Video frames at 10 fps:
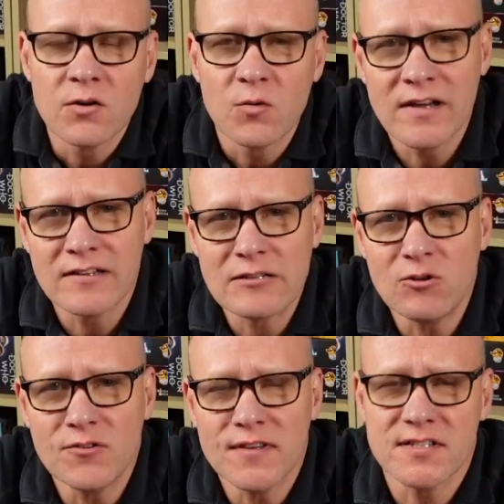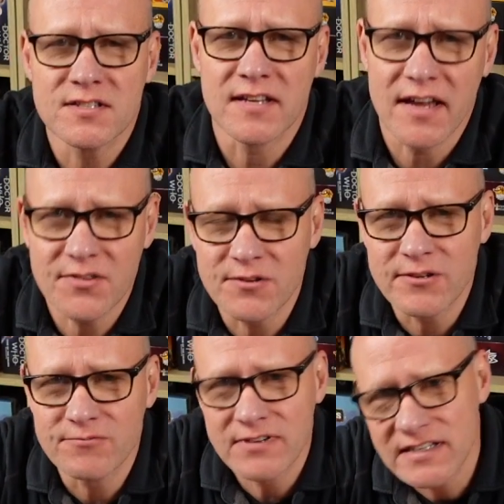Well, all this
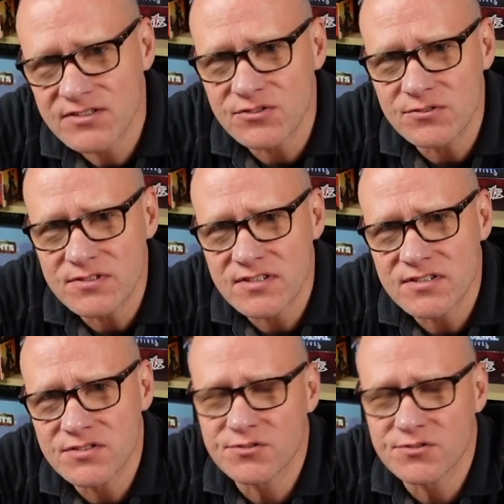gathering resources,